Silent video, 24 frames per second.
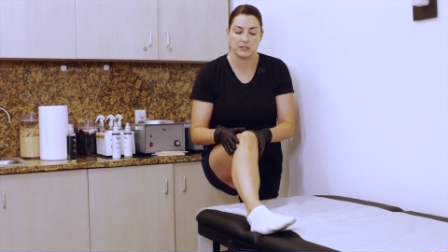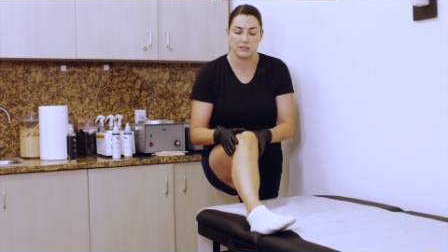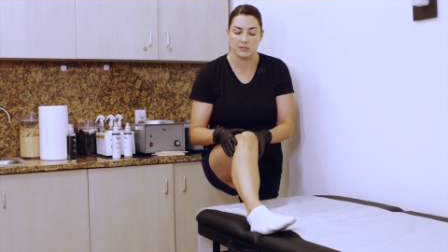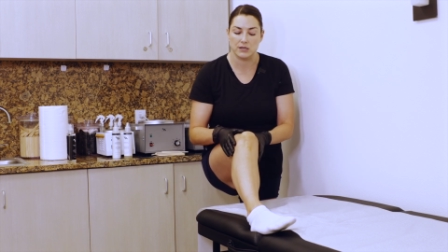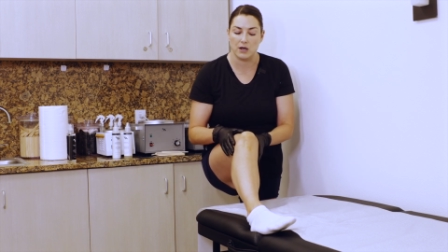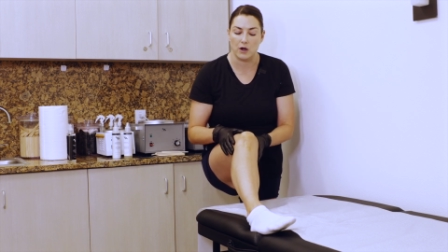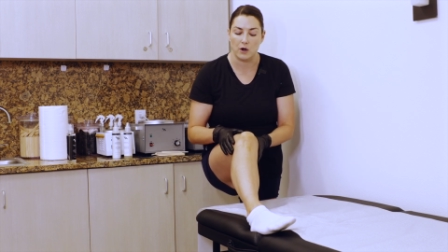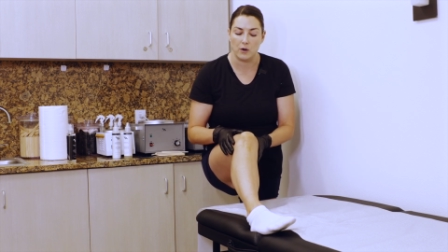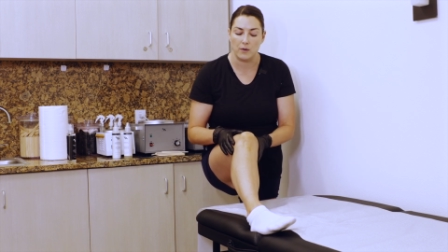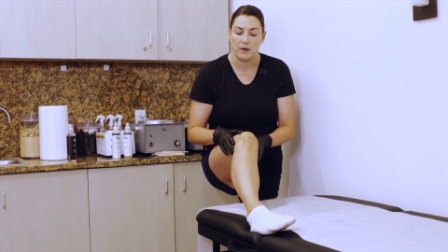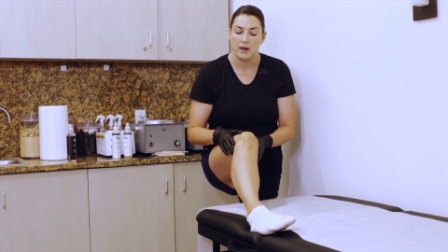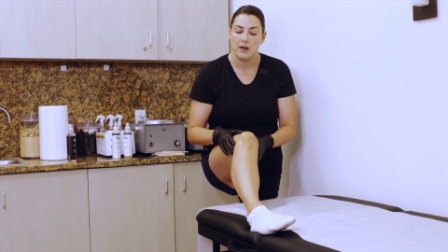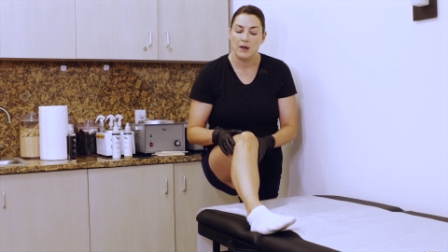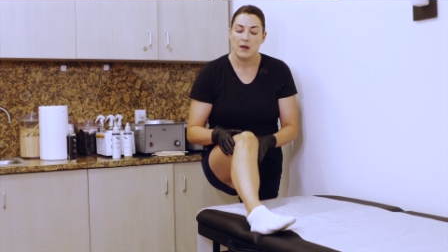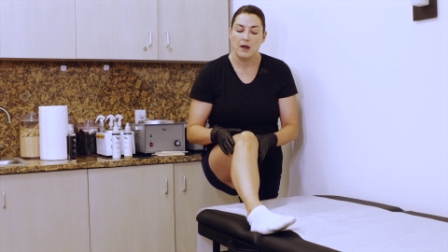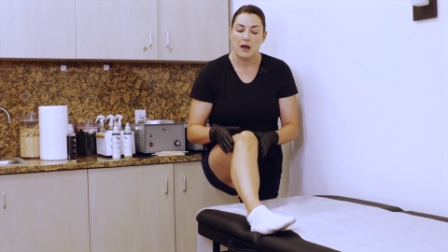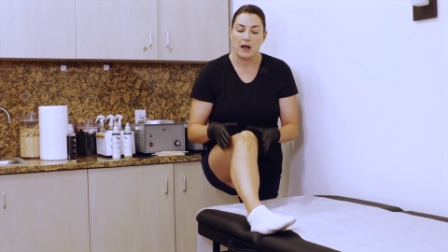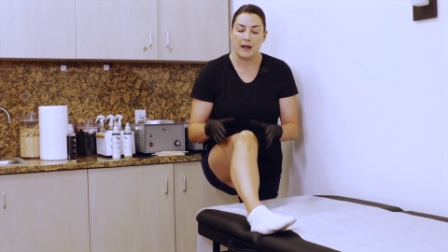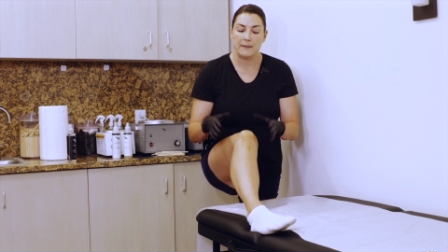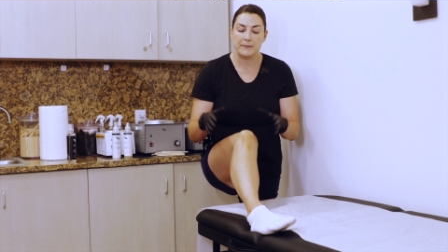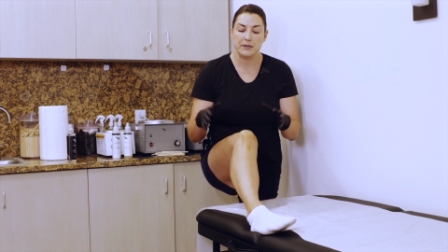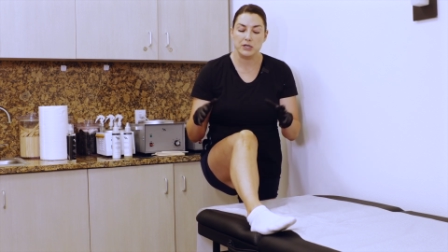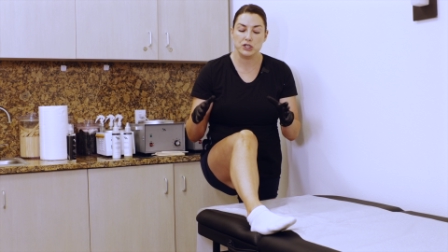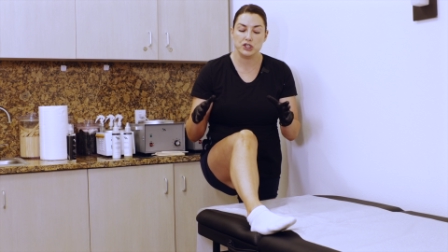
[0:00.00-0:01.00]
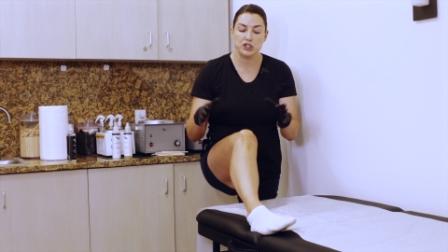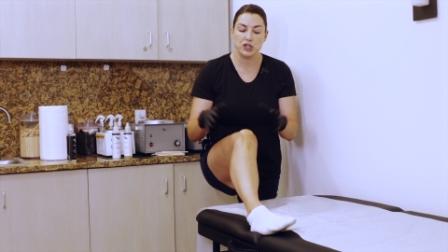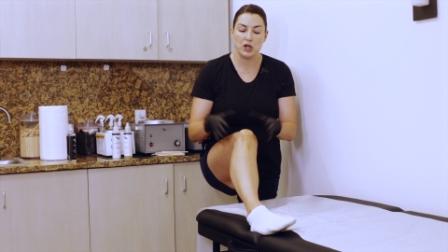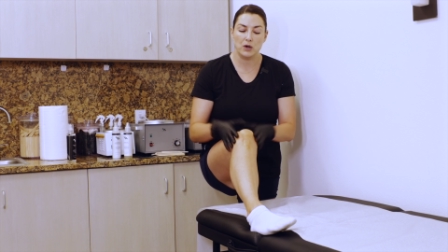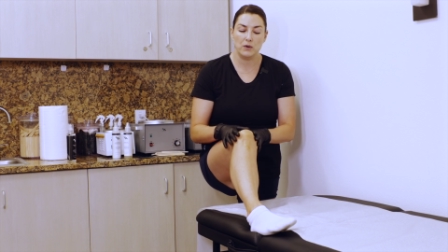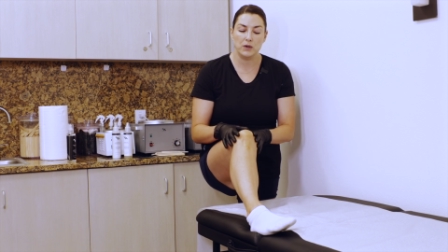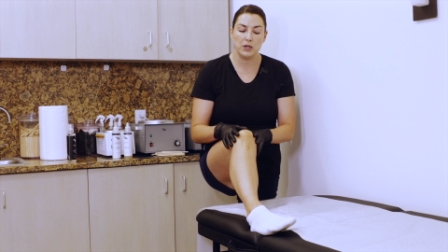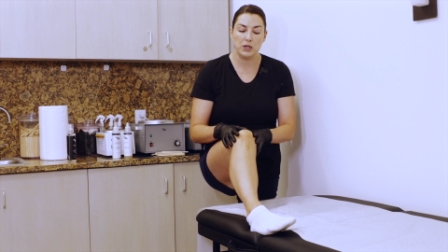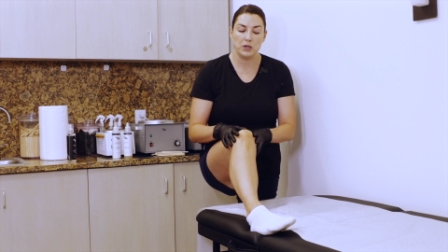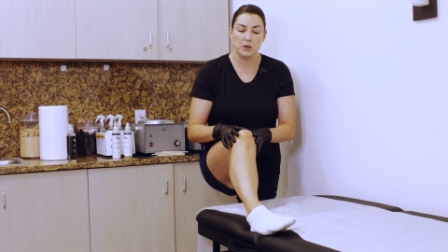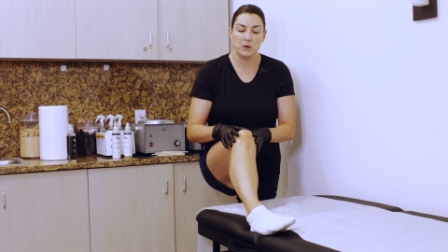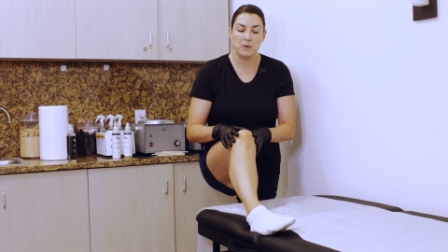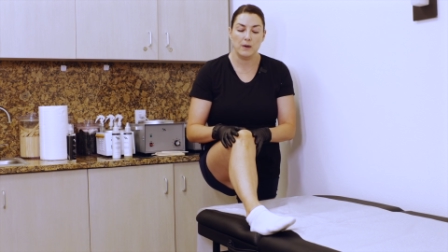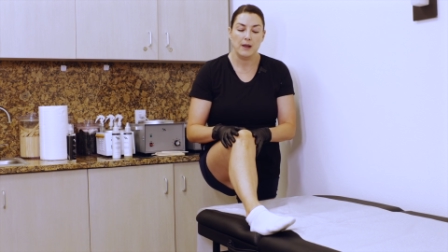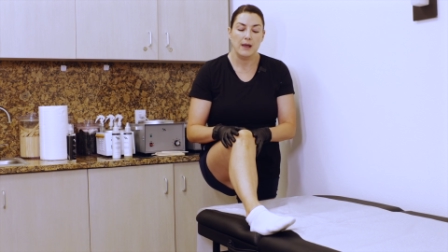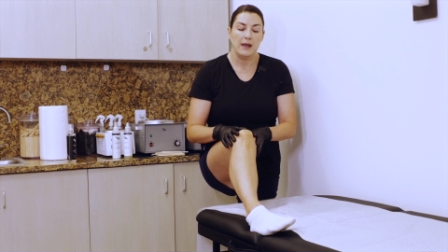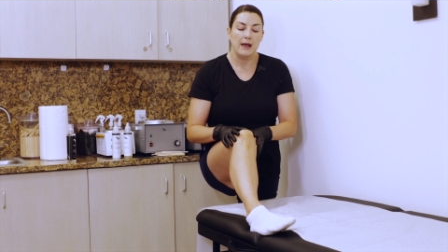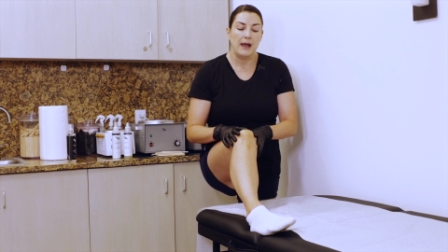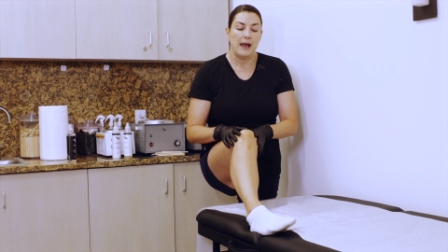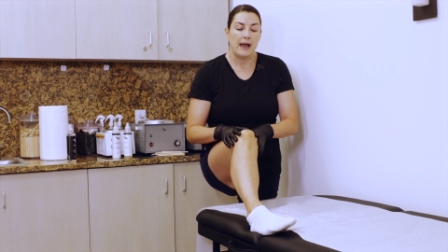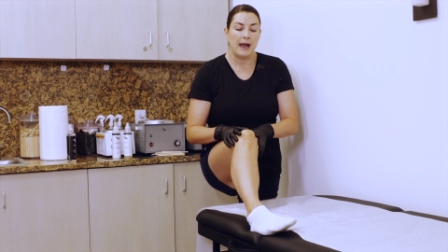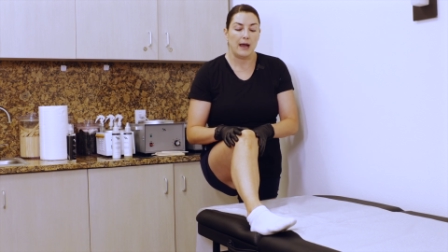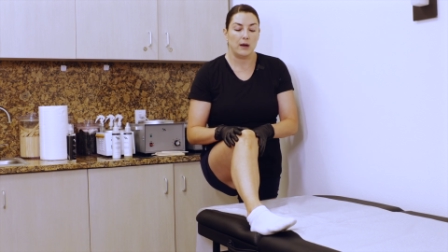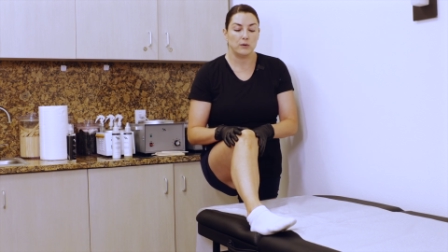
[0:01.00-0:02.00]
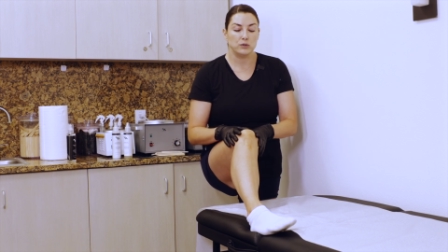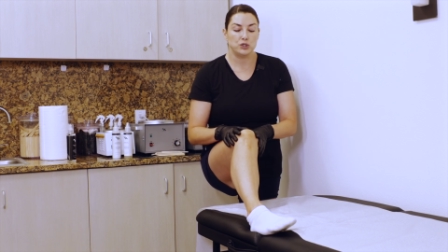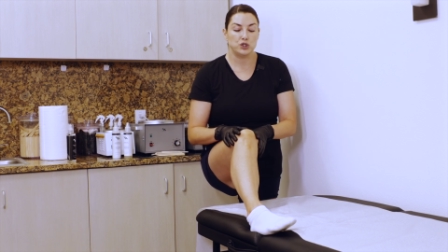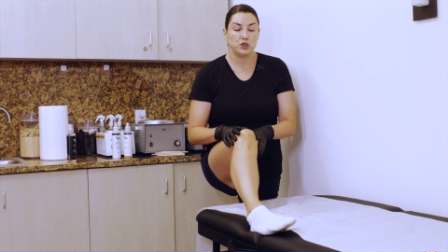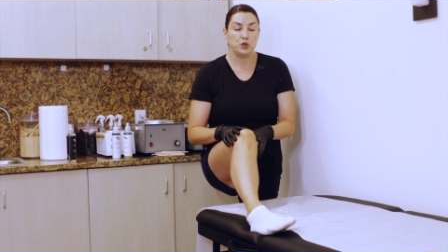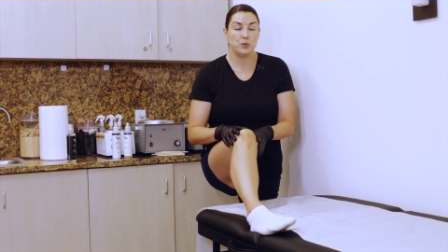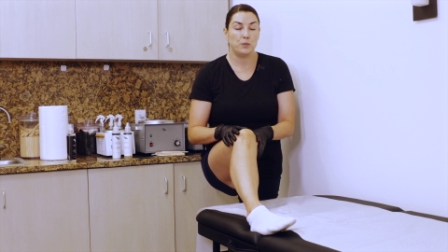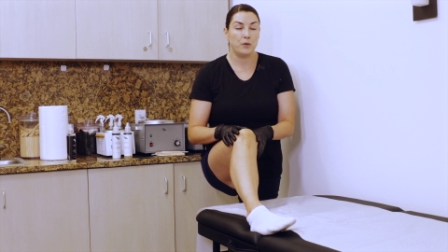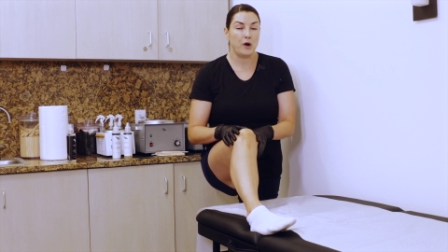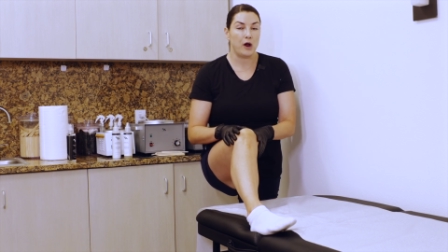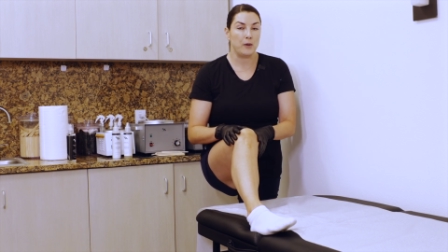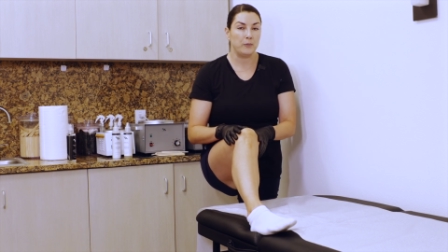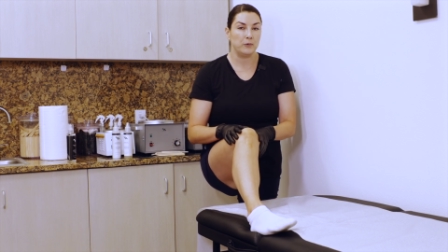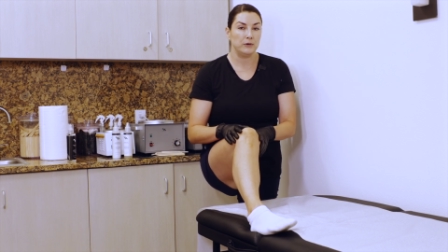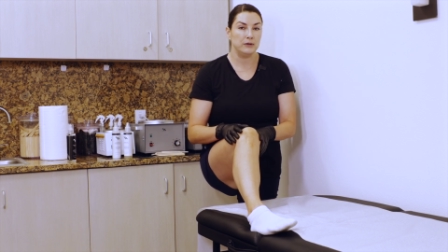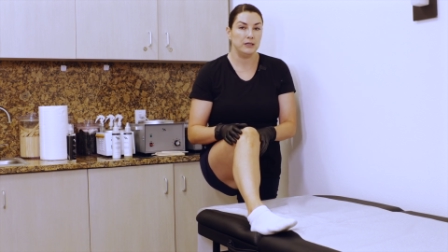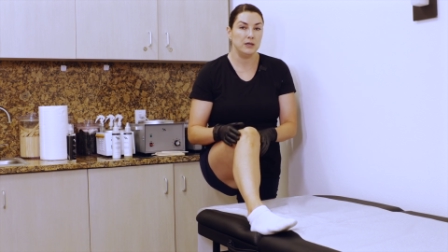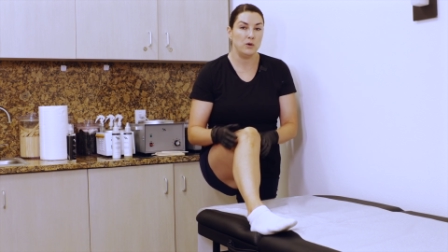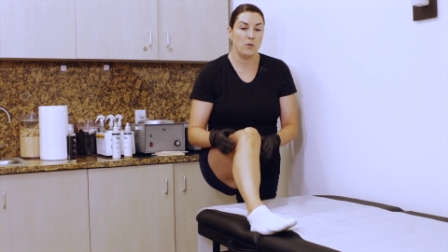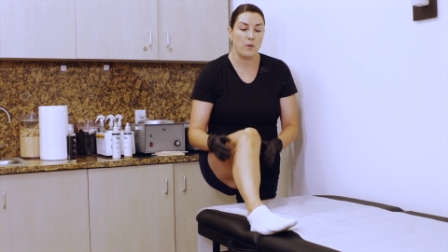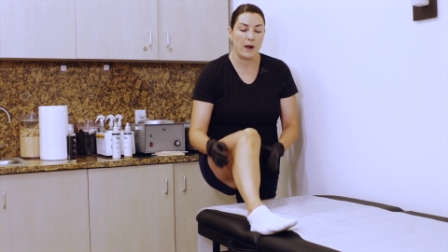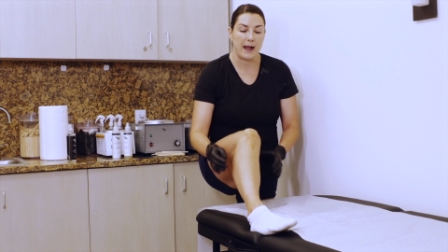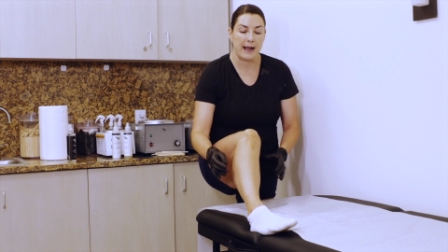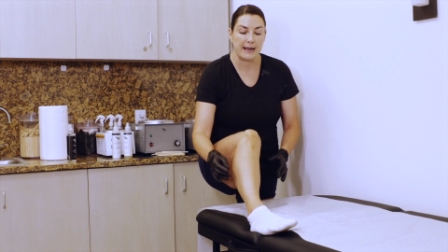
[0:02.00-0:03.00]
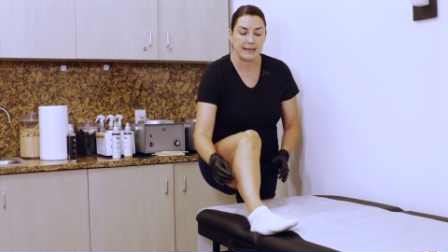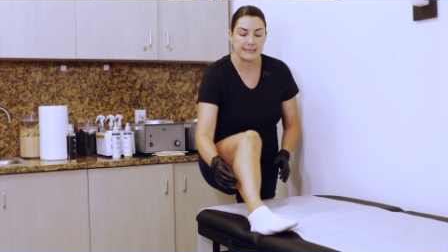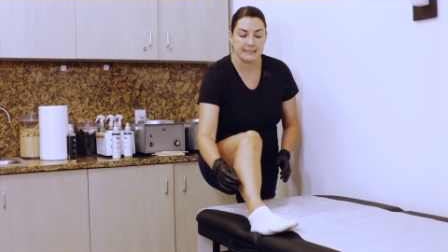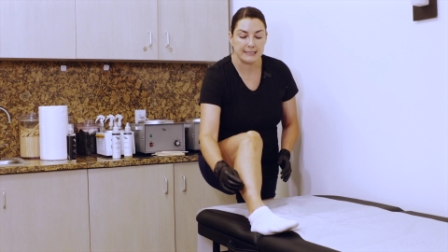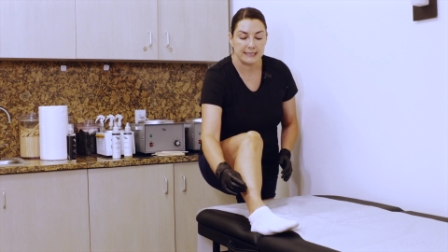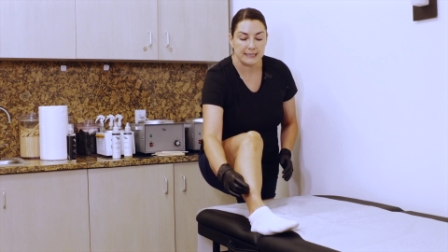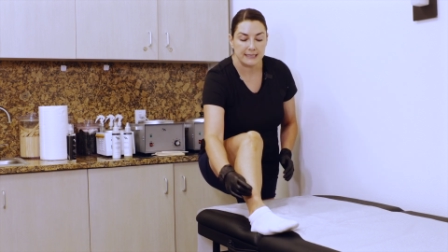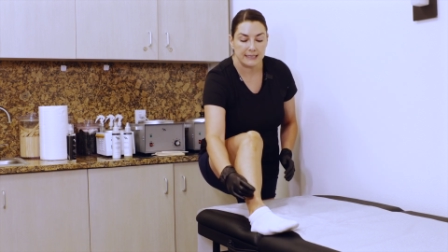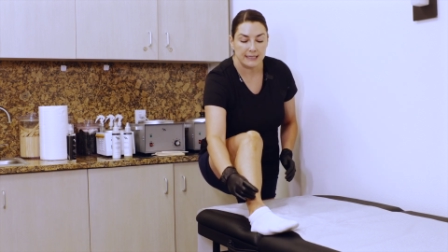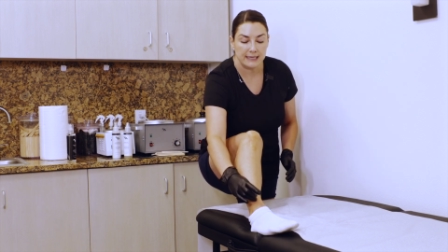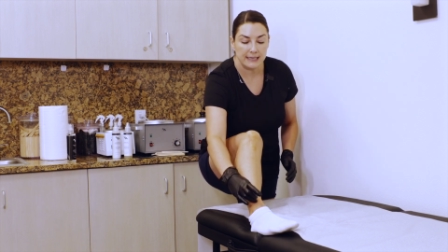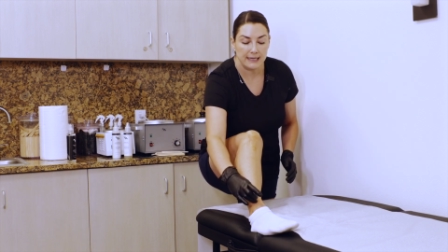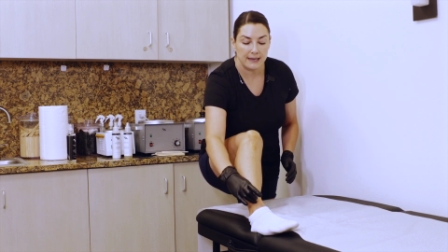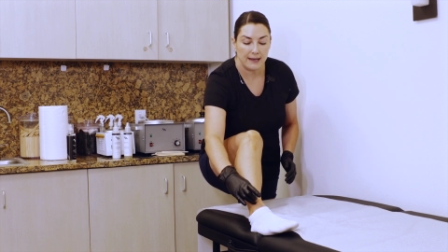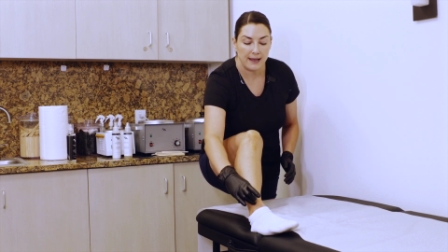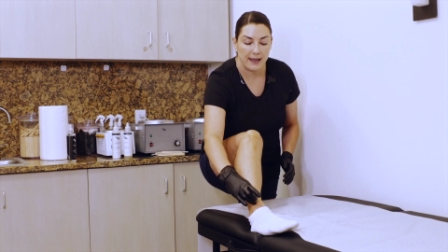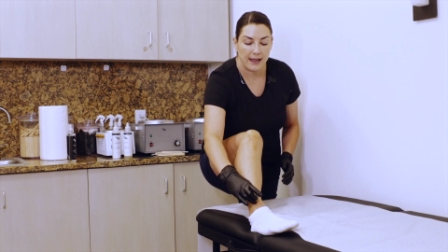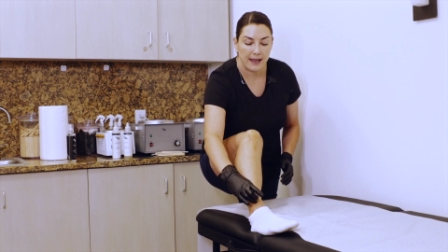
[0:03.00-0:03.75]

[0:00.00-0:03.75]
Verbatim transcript: So I'm gonna show you how to properly wax a knee